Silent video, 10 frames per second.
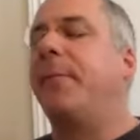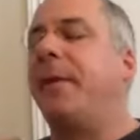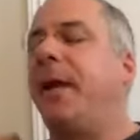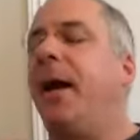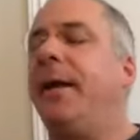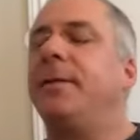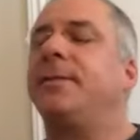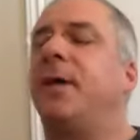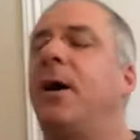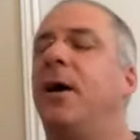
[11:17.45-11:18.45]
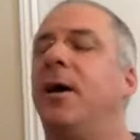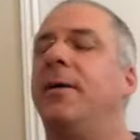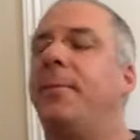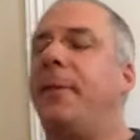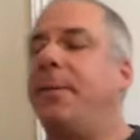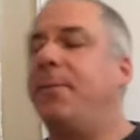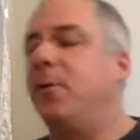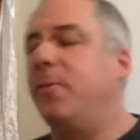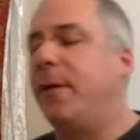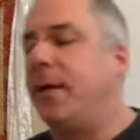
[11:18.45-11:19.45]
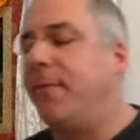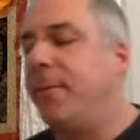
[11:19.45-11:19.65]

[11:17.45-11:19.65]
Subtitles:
Behind us are the people we love